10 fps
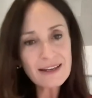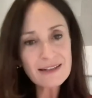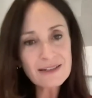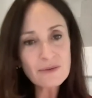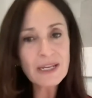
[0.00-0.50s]

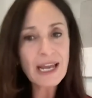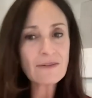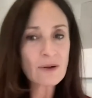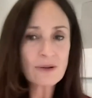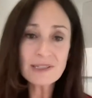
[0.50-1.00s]
and we
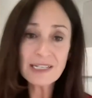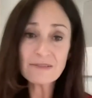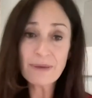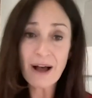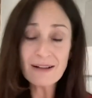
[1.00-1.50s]
have a whole set
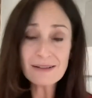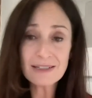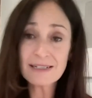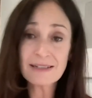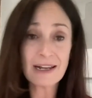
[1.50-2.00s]
of
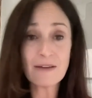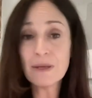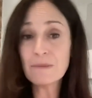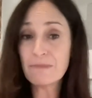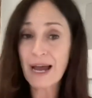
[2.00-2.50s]
policies that have
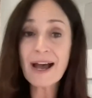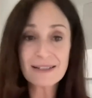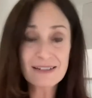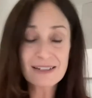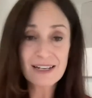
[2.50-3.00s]
been
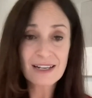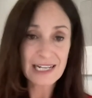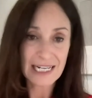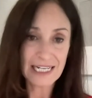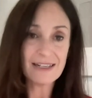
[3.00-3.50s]
passed
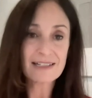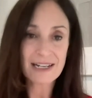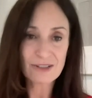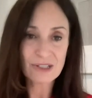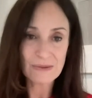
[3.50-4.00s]
in these
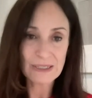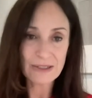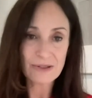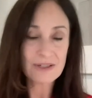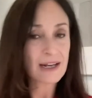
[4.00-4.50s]
last two
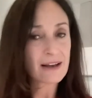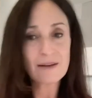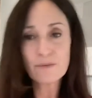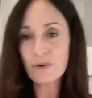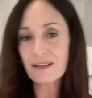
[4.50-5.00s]
years that
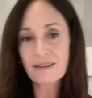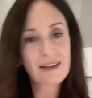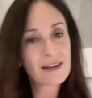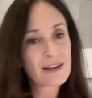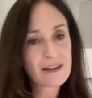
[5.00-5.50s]
come with,
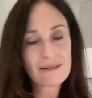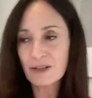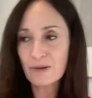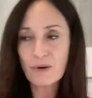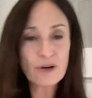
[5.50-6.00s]

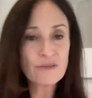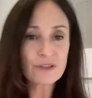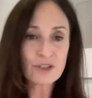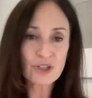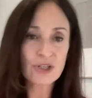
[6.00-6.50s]
you know,
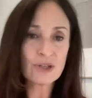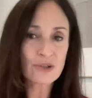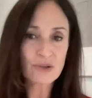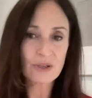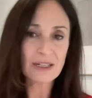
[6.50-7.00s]
over two
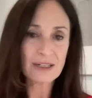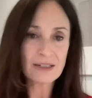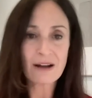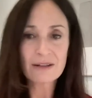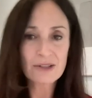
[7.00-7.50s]
trillion
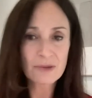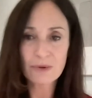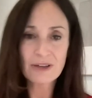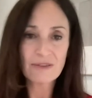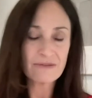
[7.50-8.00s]
dollars
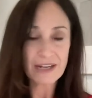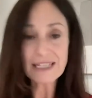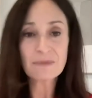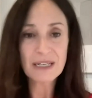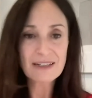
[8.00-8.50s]
worth of
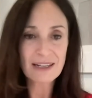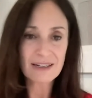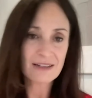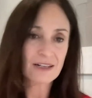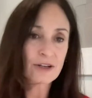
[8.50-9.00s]
investment that
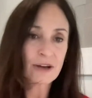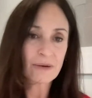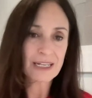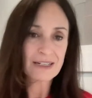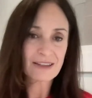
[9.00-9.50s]
is going to go
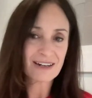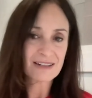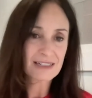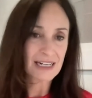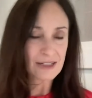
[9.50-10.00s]
into the
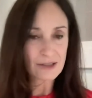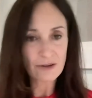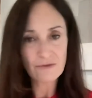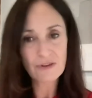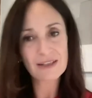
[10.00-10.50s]
United States
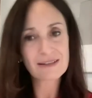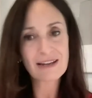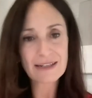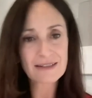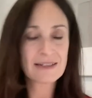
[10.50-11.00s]
over this
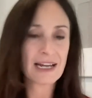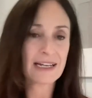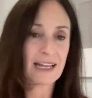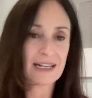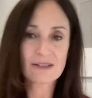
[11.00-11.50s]
next
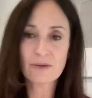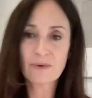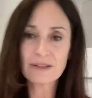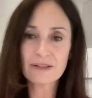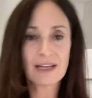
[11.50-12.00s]
decade. So
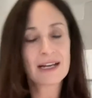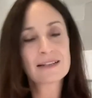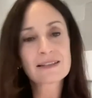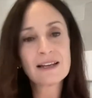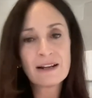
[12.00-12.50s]
whether
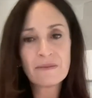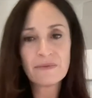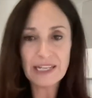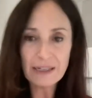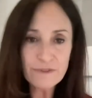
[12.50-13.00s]
that's
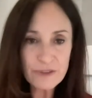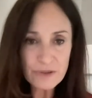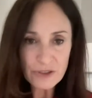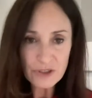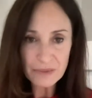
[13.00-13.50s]
the
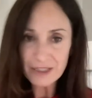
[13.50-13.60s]
infrastructure